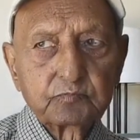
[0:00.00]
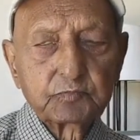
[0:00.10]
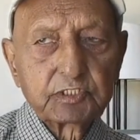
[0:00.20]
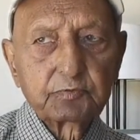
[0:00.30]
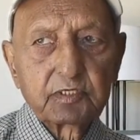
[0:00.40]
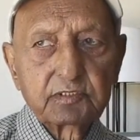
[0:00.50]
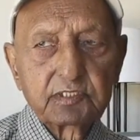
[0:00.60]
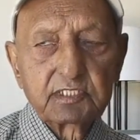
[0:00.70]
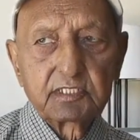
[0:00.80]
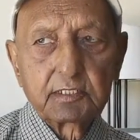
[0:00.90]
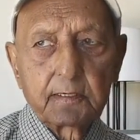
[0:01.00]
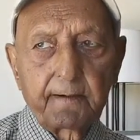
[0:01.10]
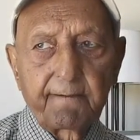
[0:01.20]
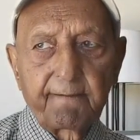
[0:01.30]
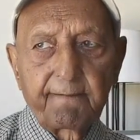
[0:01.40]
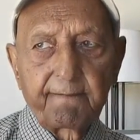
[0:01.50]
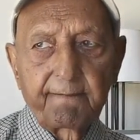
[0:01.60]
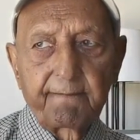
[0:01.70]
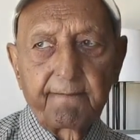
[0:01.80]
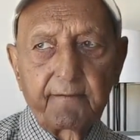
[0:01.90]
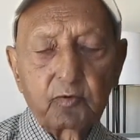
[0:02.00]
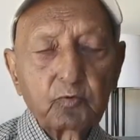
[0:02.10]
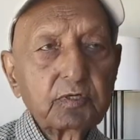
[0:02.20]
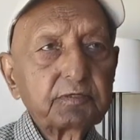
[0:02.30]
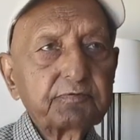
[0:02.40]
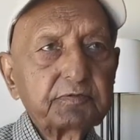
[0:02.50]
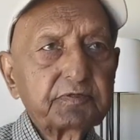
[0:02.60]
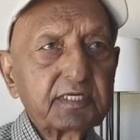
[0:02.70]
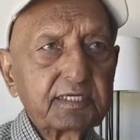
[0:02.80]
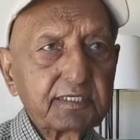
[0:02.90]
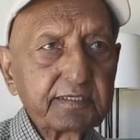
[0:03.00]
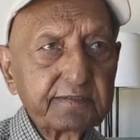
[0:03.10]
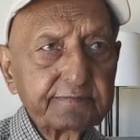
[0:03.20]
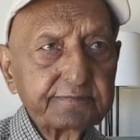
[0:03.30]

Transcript: which was in 2015.